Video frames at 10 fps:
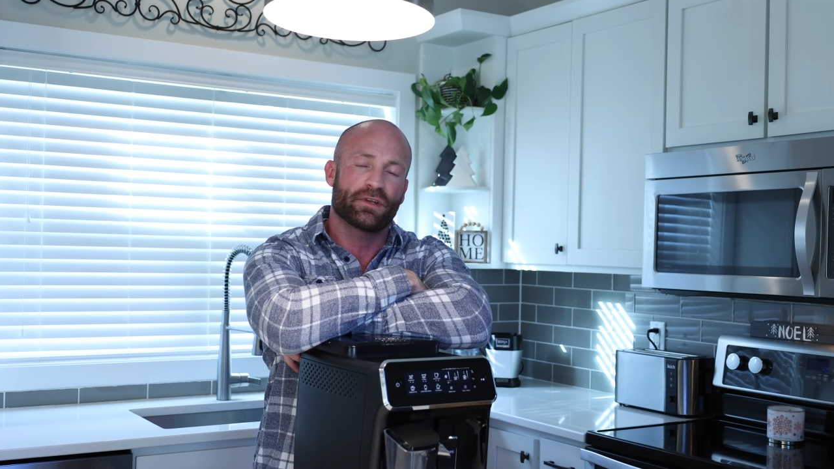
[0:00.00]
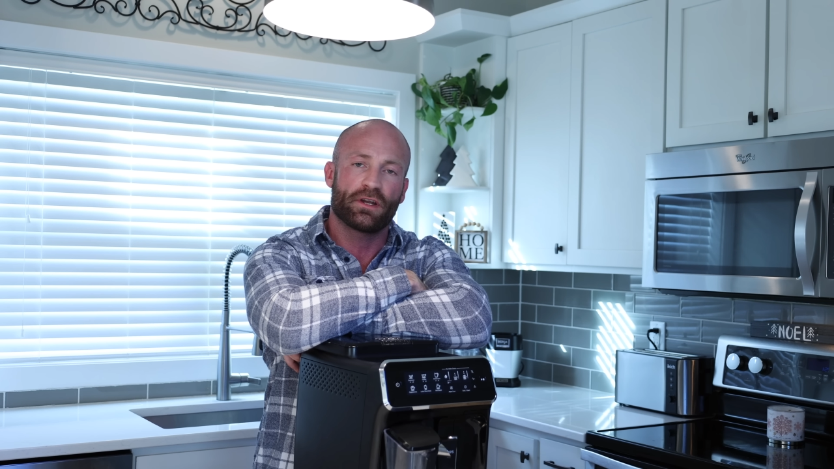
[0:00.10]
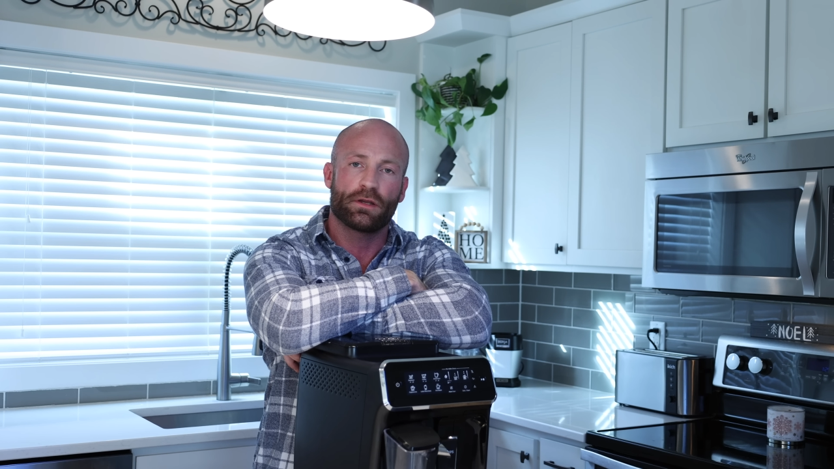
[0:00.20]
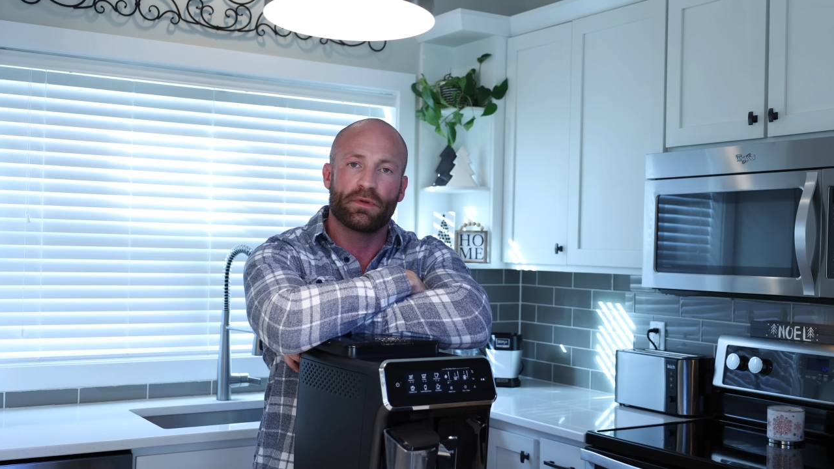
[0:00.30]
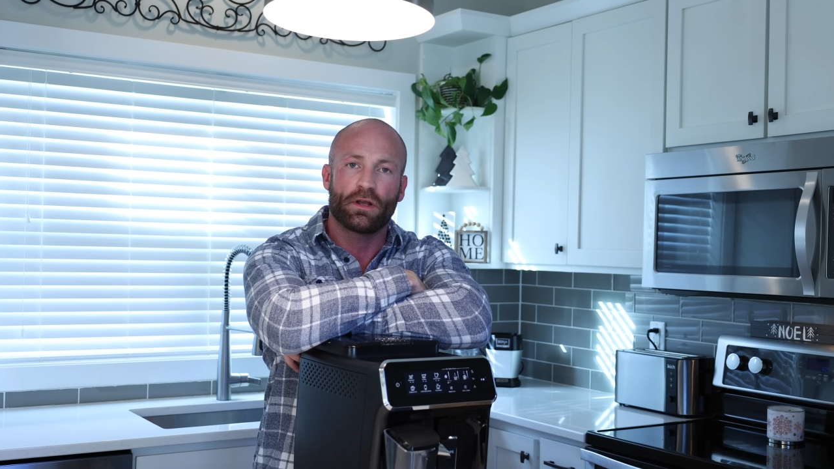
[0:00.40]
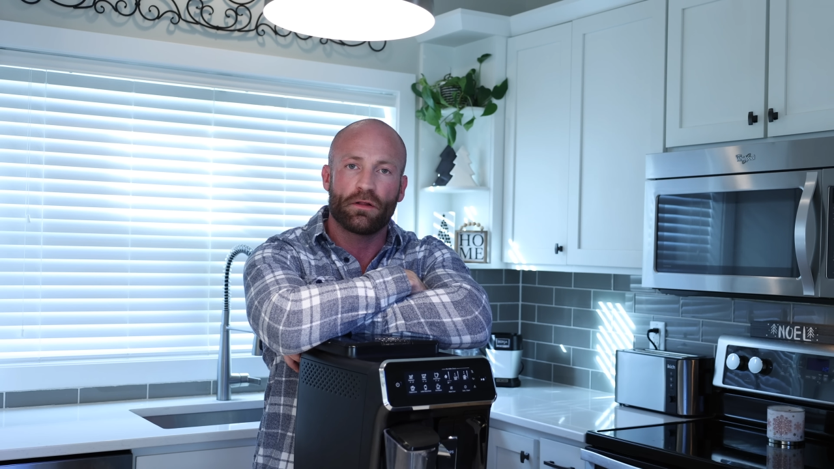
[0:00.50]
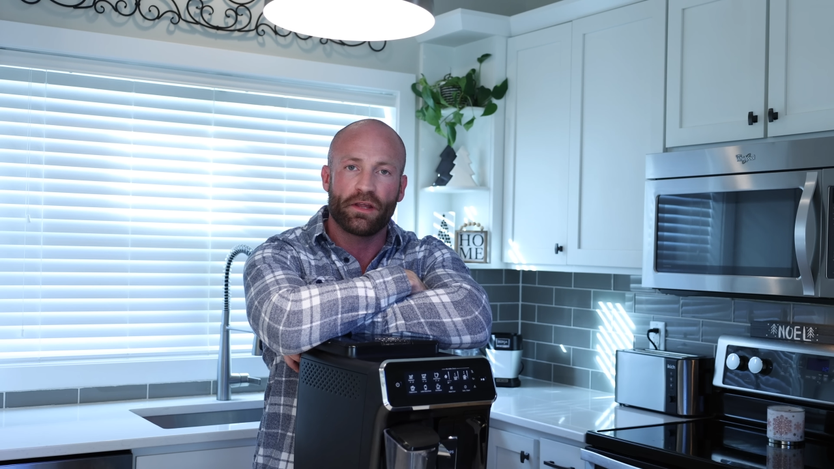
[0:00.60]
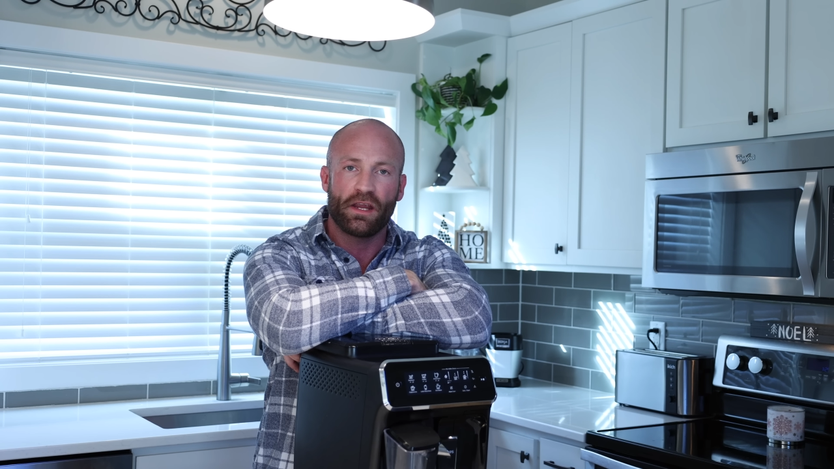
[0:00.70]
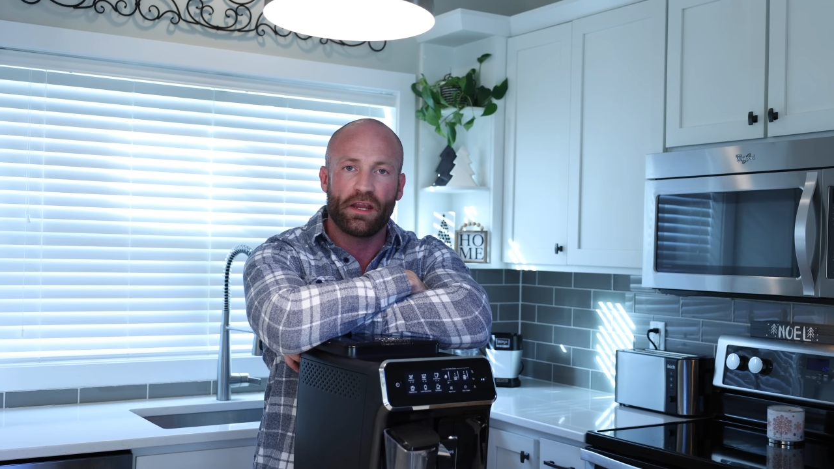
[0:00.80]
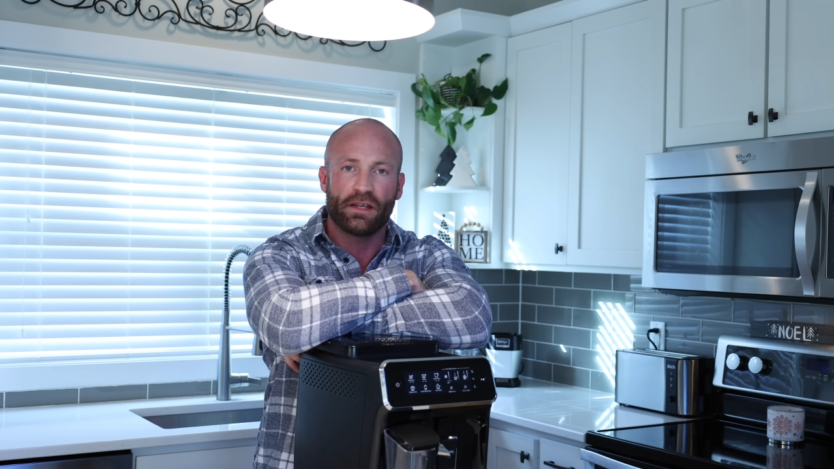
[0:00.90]
They need to be
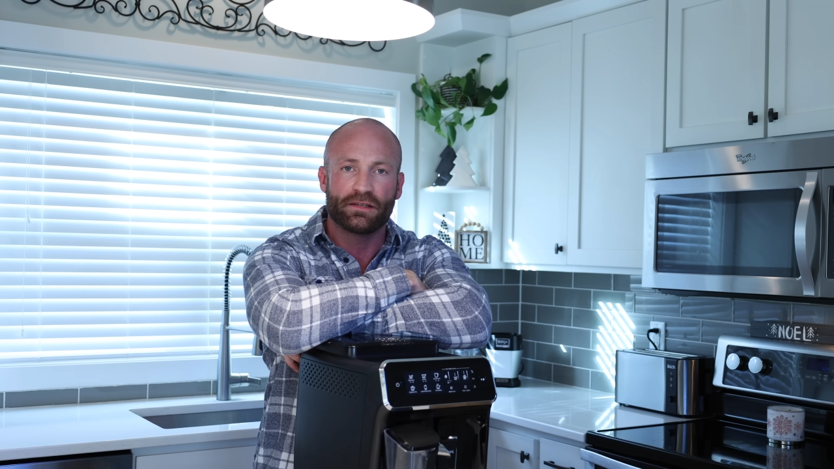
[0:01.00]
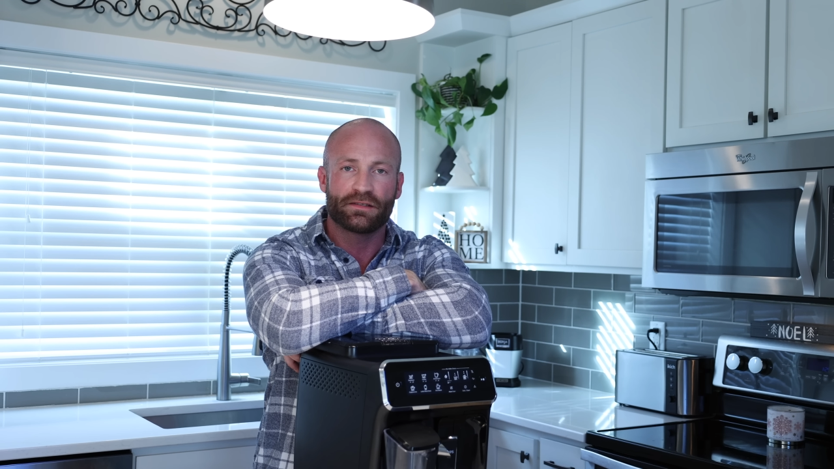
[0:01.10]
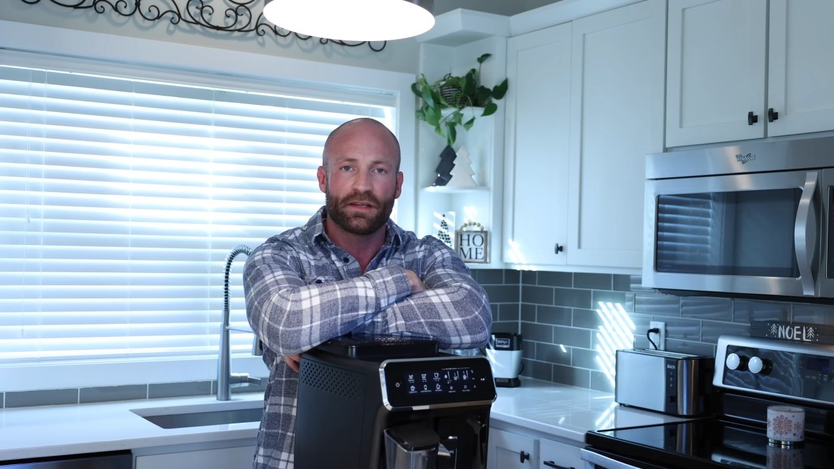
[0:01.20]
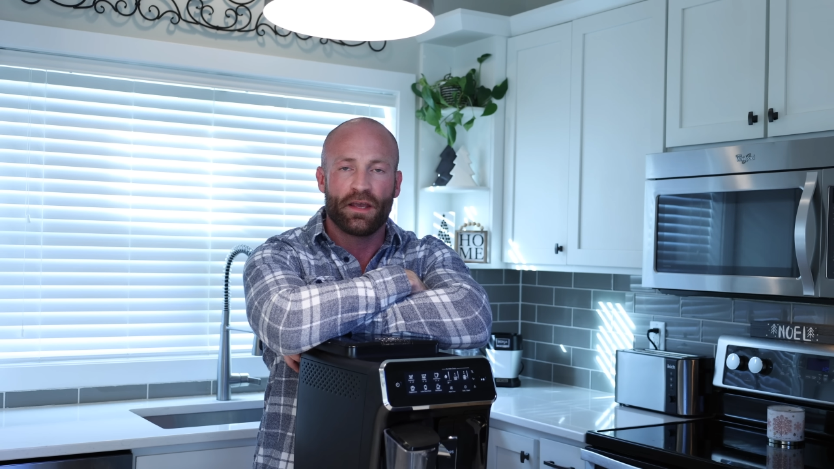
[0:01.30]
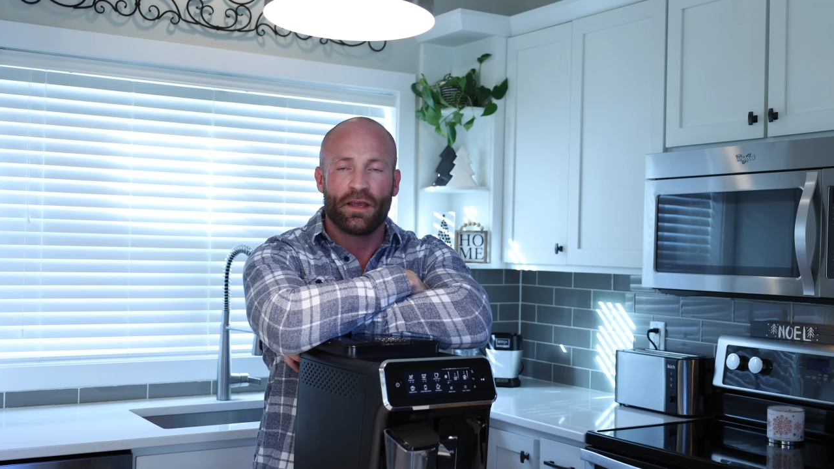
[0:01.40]
cleaned.